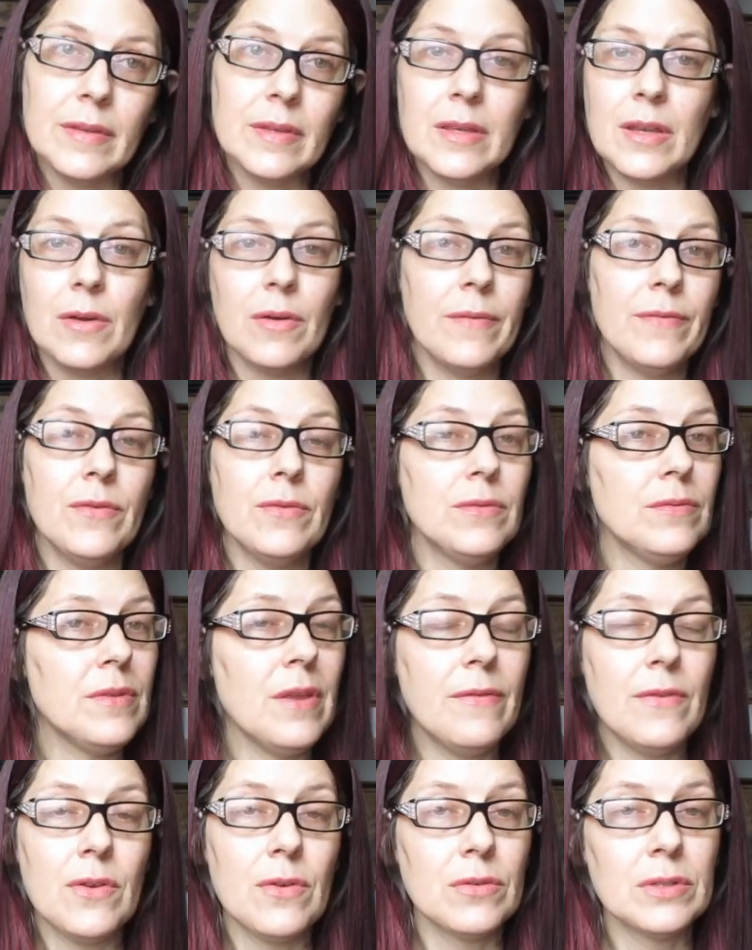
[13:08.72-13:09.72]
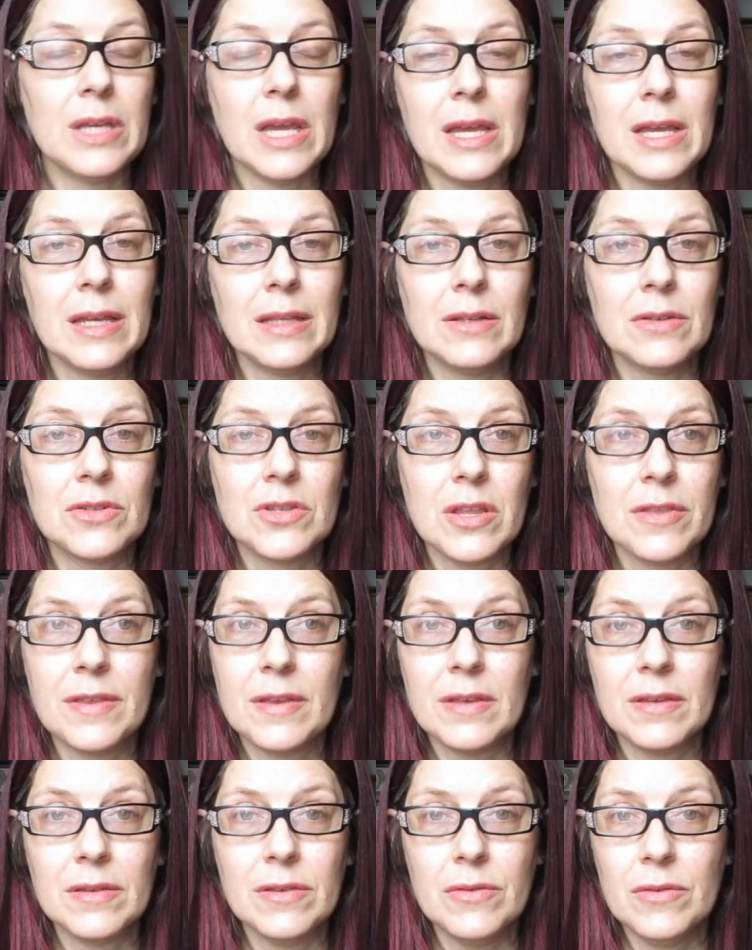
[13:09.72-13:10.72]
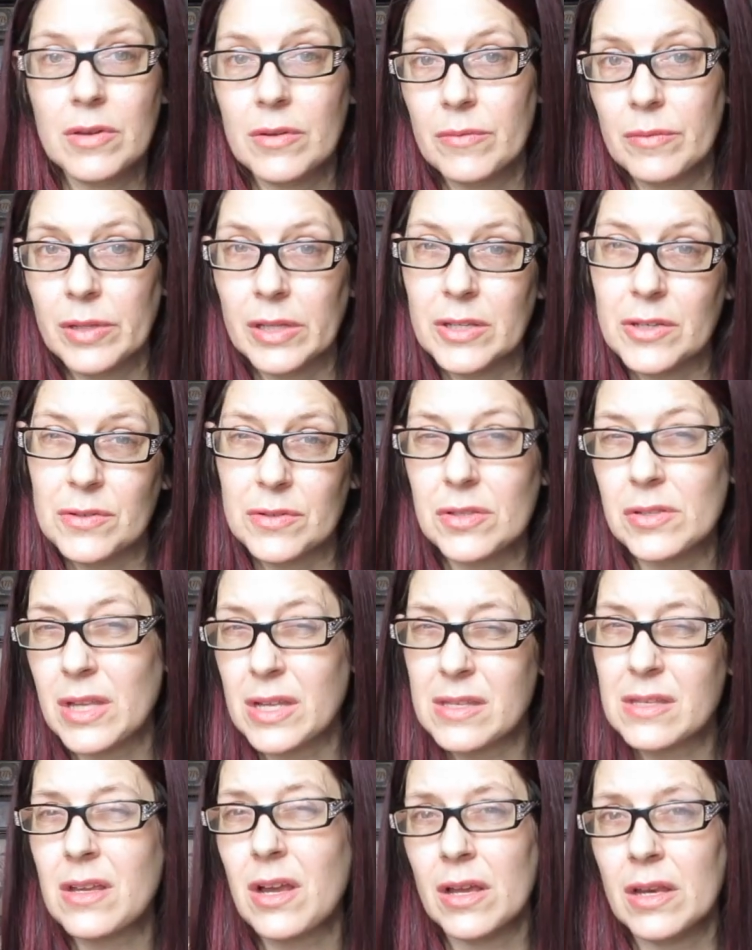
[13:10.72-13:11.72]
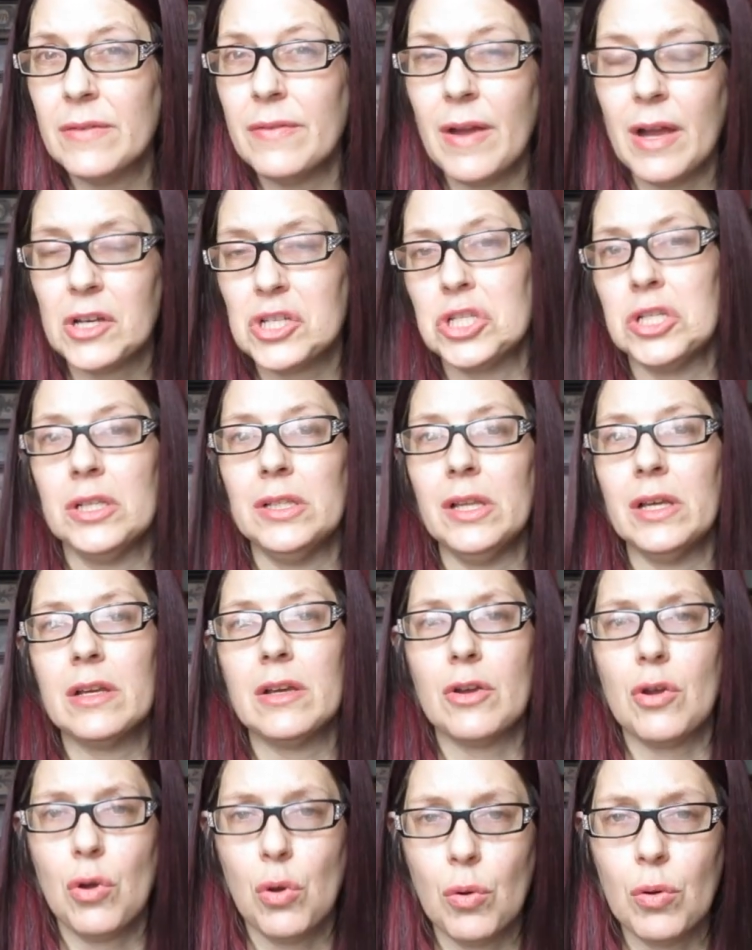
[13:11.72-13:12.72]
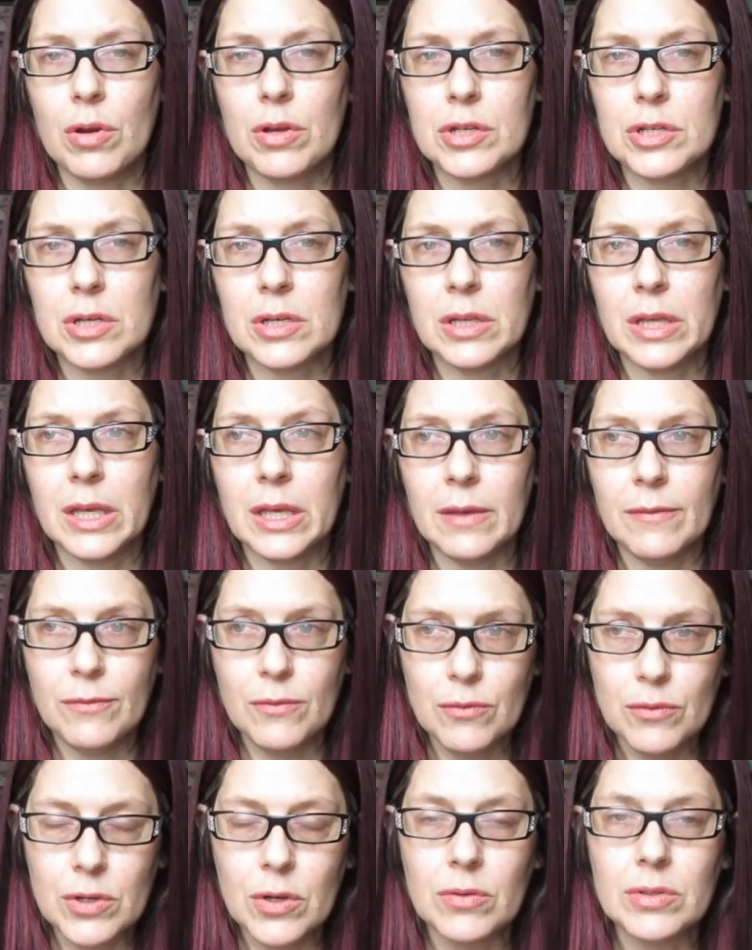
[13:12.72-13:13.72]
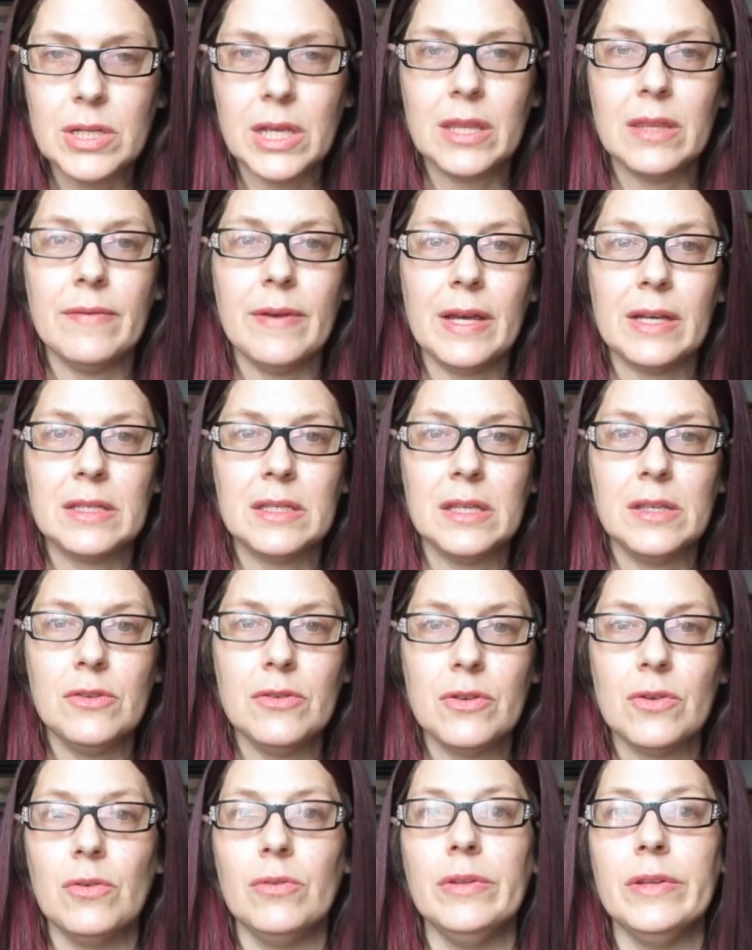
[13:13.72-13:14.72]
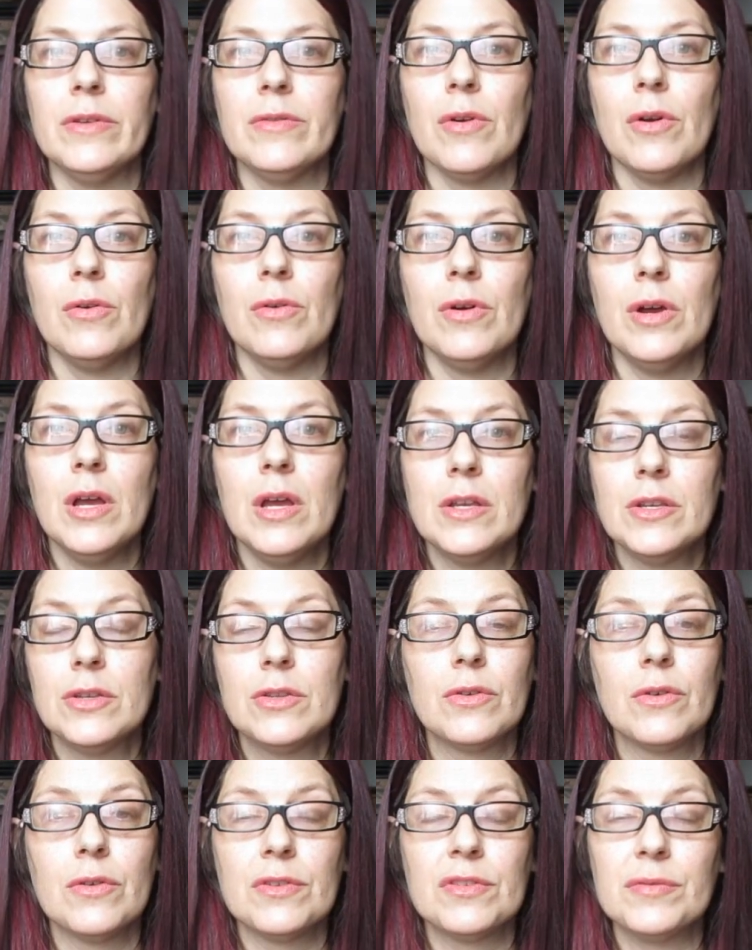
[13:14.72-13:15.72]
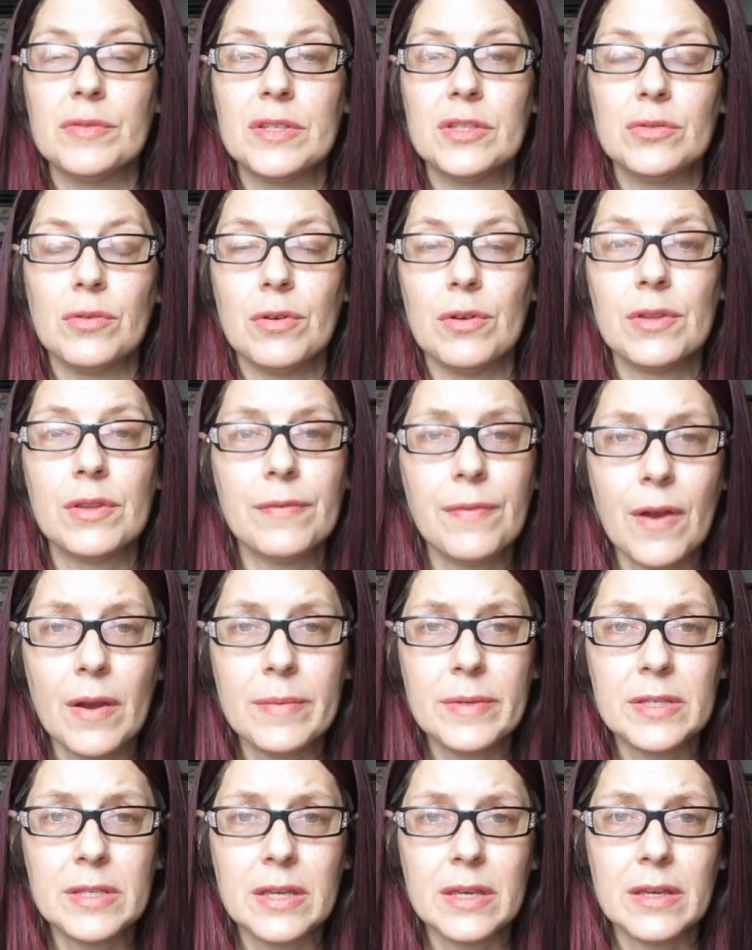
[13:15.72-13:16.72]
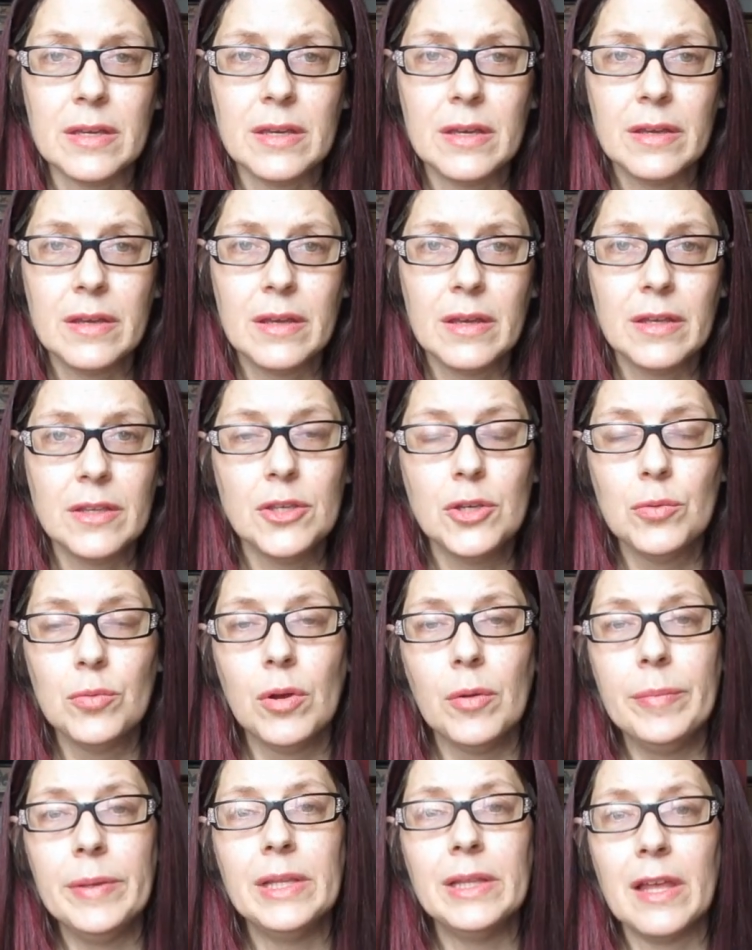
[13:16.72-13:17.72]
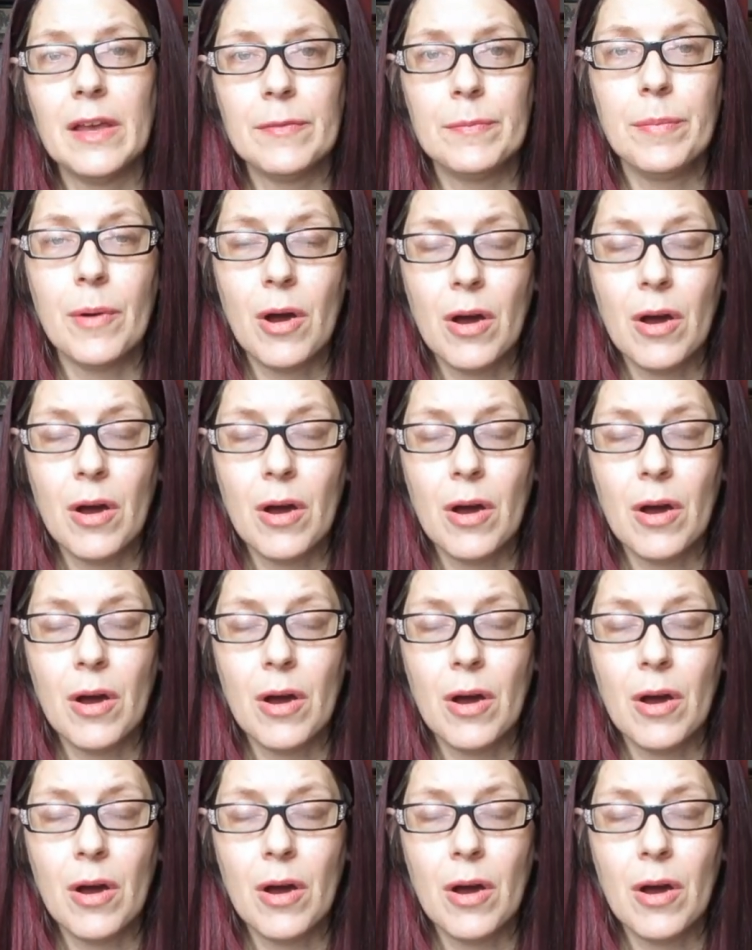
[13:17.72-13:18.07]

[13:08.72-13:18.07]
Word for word: you know, if you if you don't take it, there's nothing you can really do. So that's kind of actually like a coercion. Like if you don't take the vaccine, you can only go to the grocery store or the pharmacy. You will be left